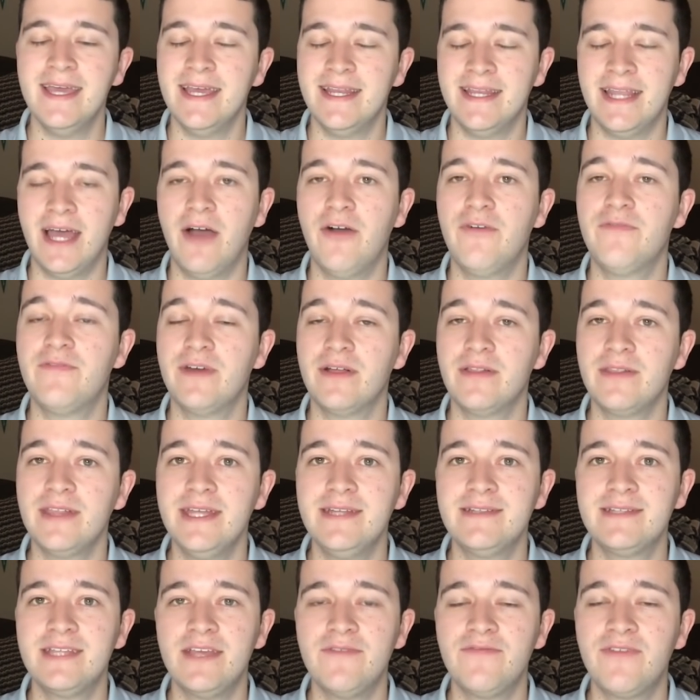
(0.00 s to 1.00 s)
Now, if
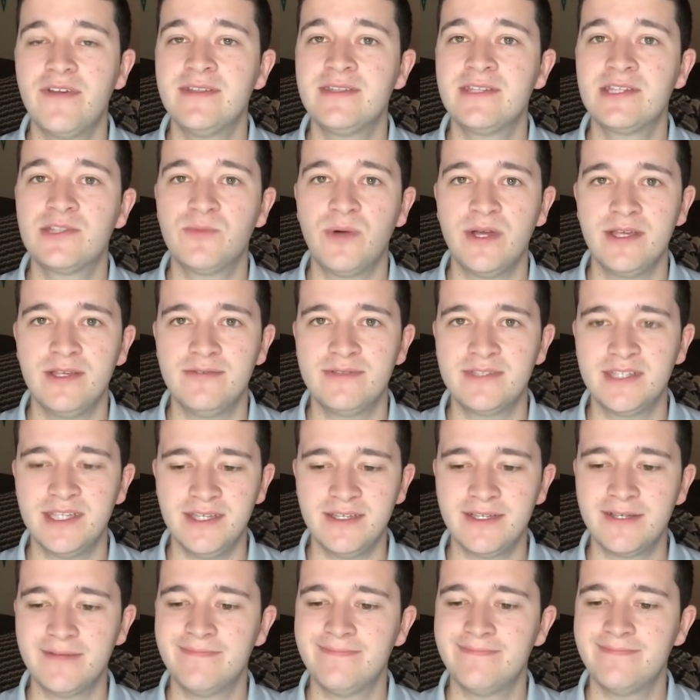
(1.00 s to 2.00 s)
elite defense is what you
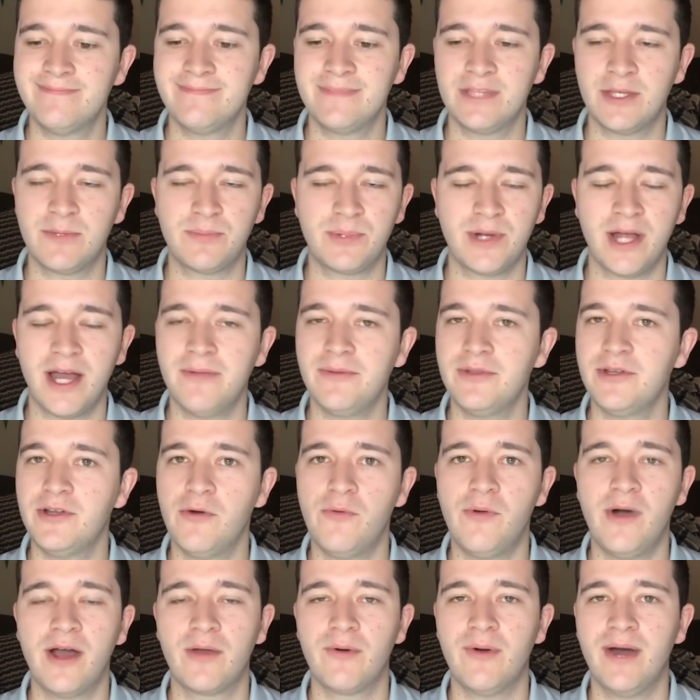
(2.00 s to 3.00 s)
seek, you probably
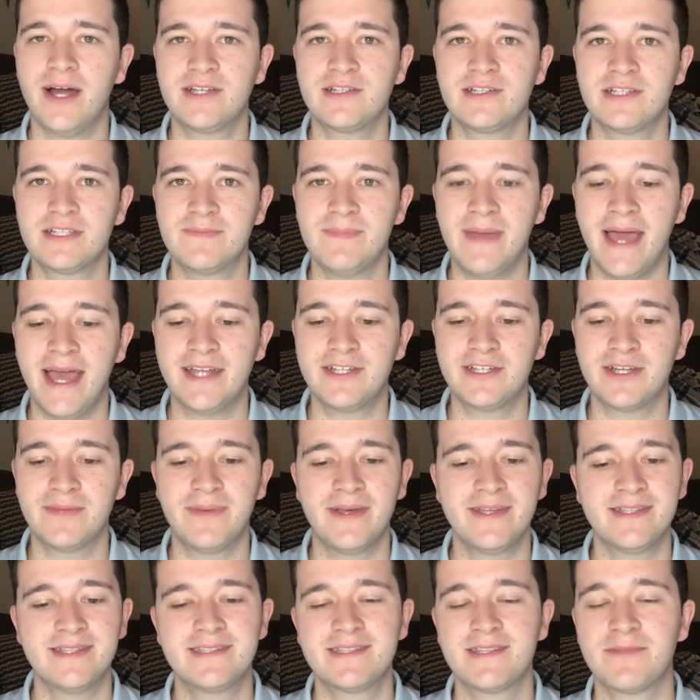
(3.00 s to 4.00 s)
don't want to watch this matchup
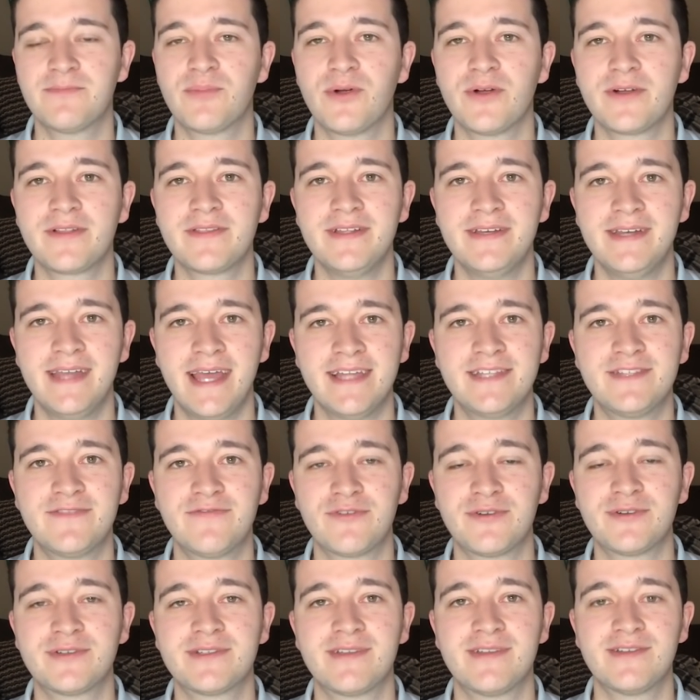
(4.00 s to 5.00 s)
as it's the Brooklyn Nets
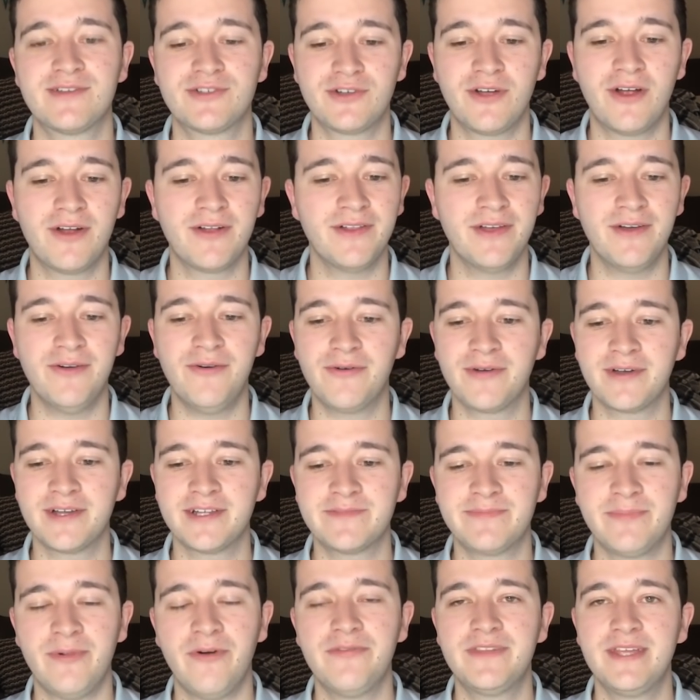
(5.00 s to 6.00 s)
versus the Charlotte Hornets.
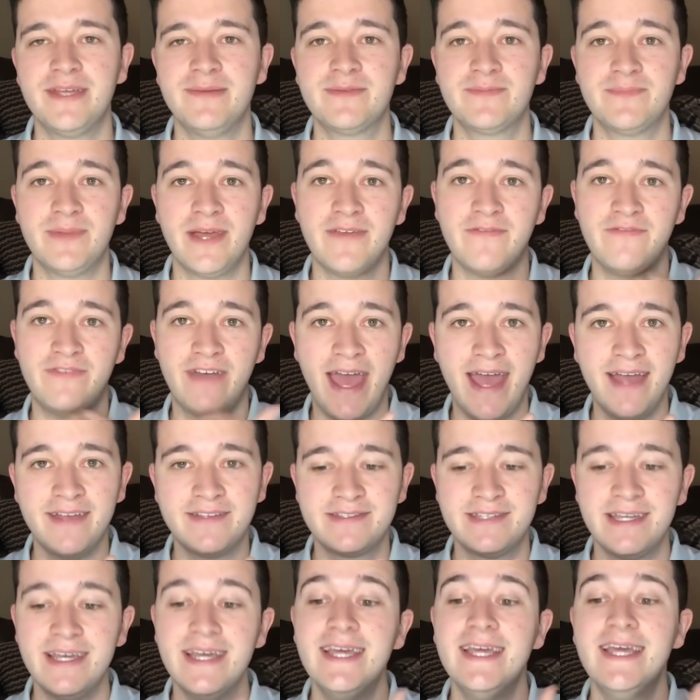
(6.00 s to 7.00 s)
Both teams play
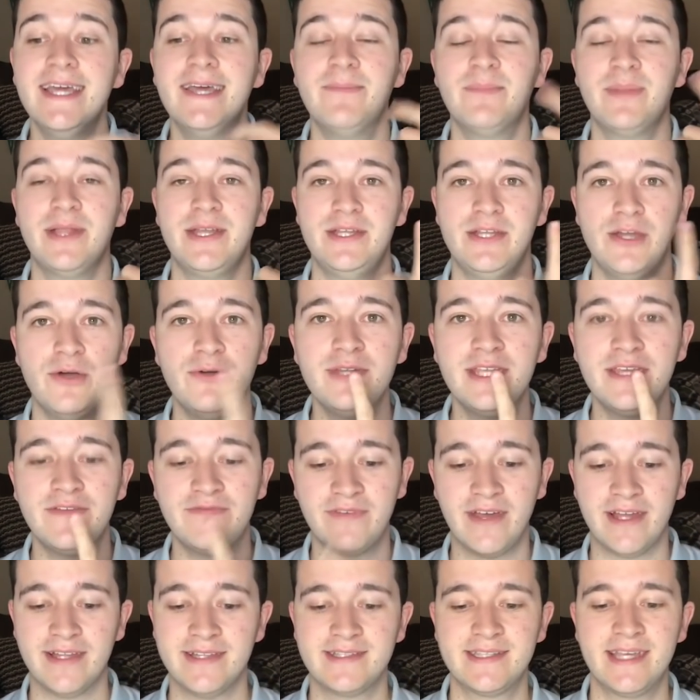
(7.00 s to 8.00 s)
fast, play no
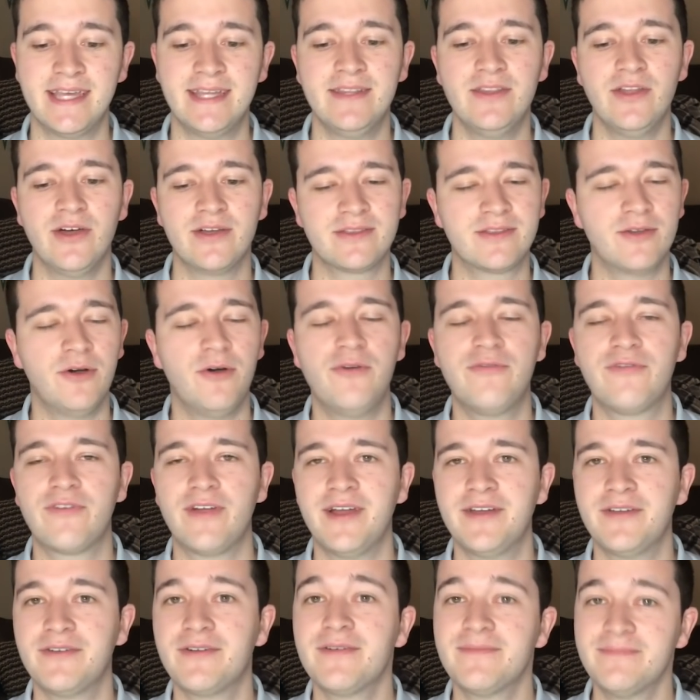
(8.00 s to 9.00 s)
defense. And look, the
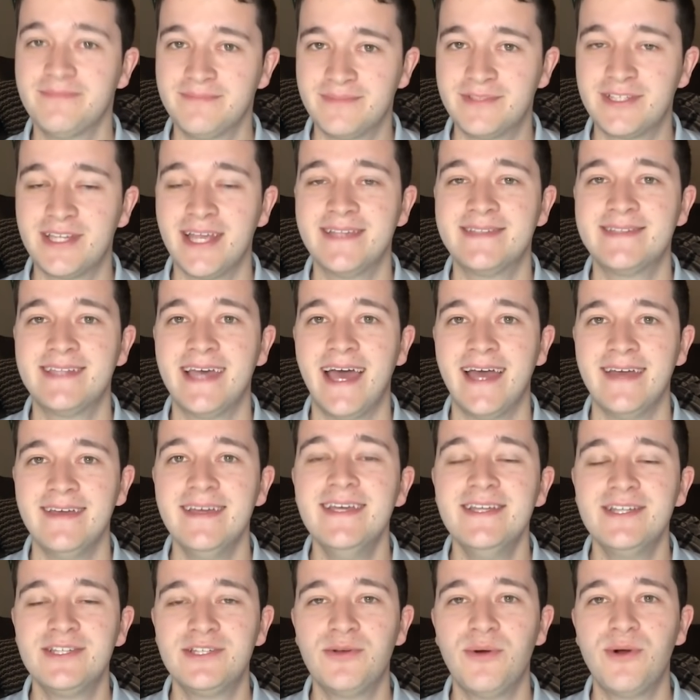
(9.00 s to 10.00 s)
over-under says
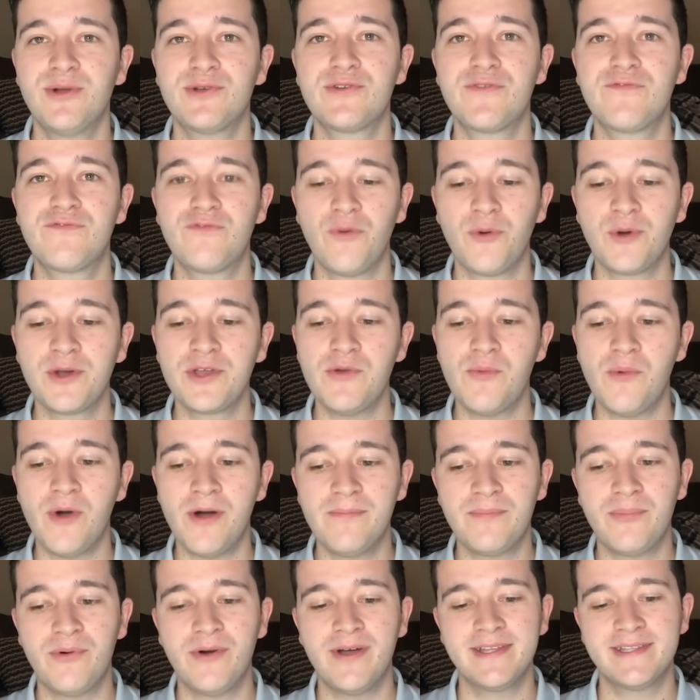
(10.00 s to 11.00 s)
that.
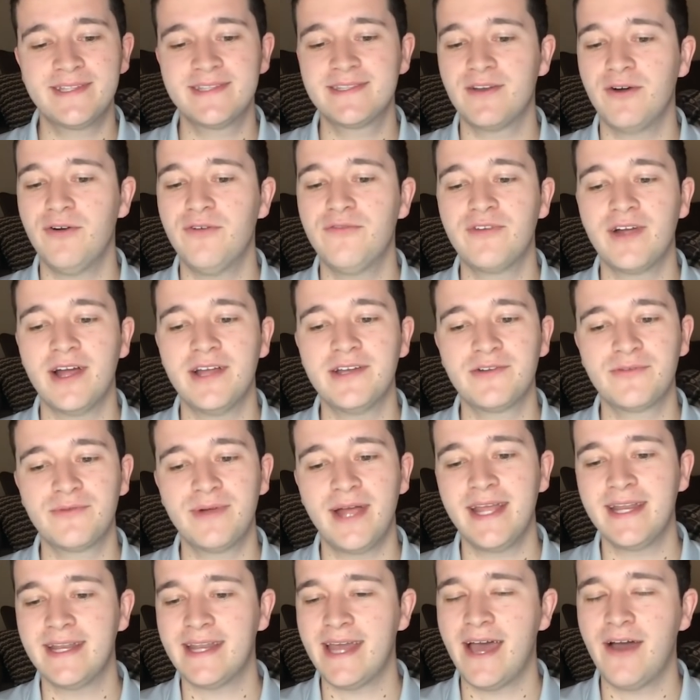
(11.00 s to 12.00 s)
241 points is the over-under
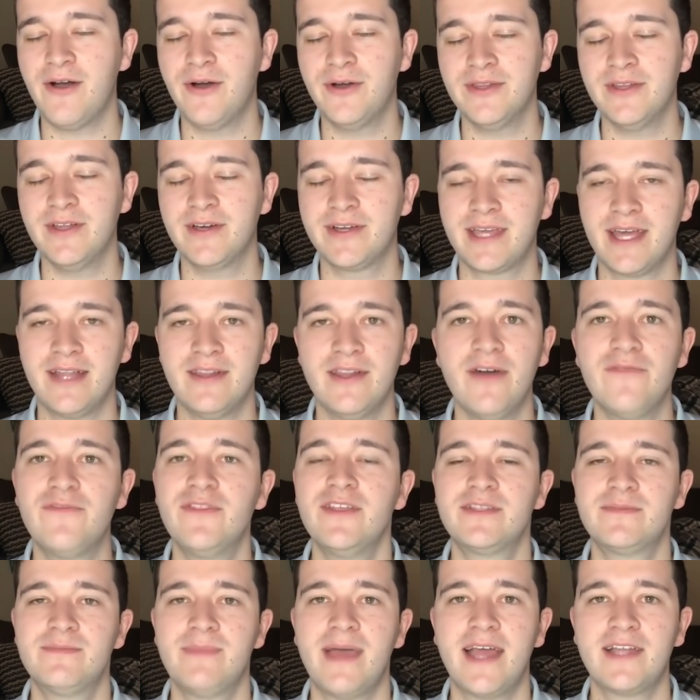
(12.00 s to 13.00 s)
right now. And look, I love
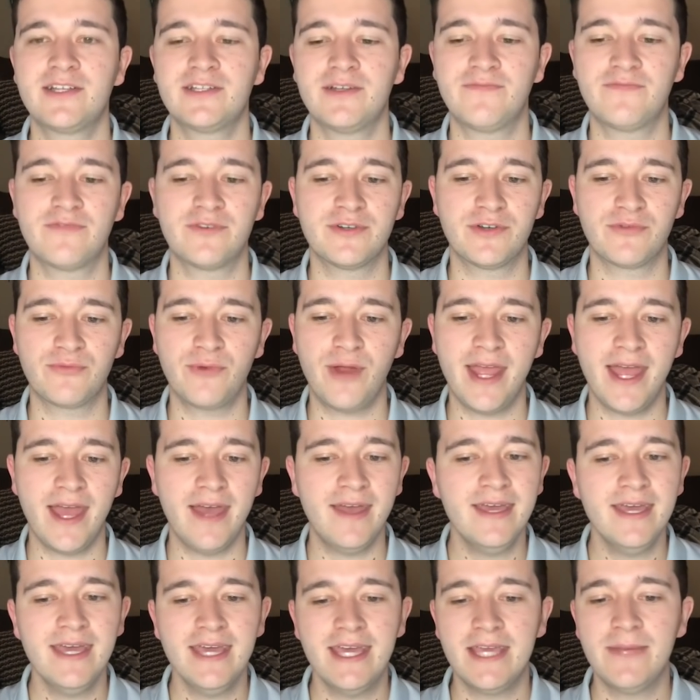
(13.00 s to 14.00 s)
this matchup for Durant.
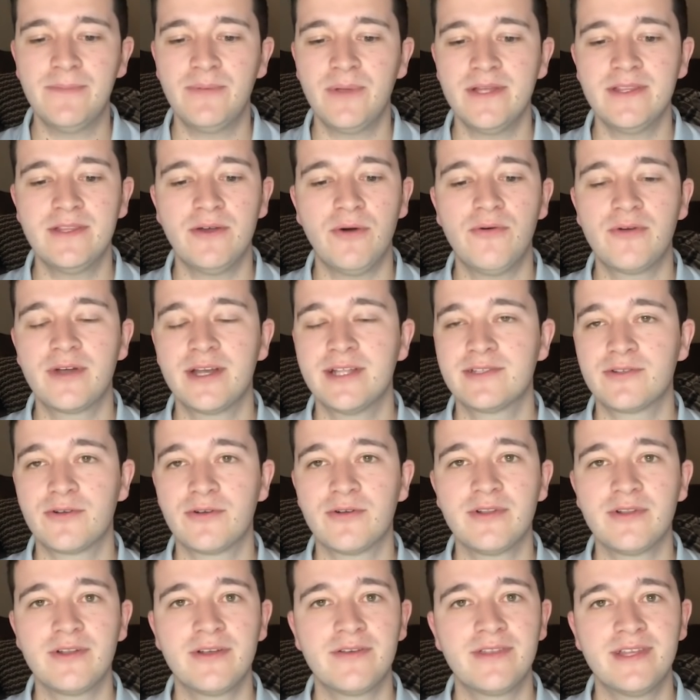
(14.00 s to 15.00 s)
He played the Hornets
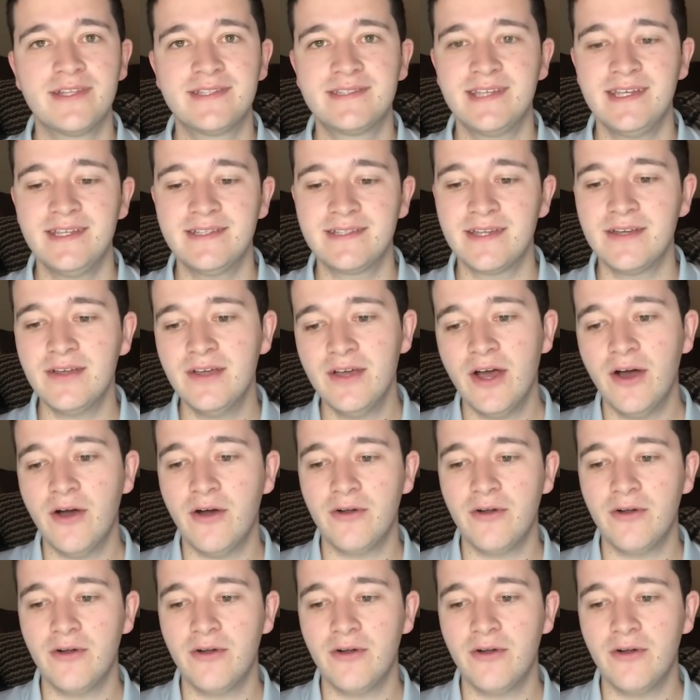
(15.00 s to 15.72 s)
earlier this season.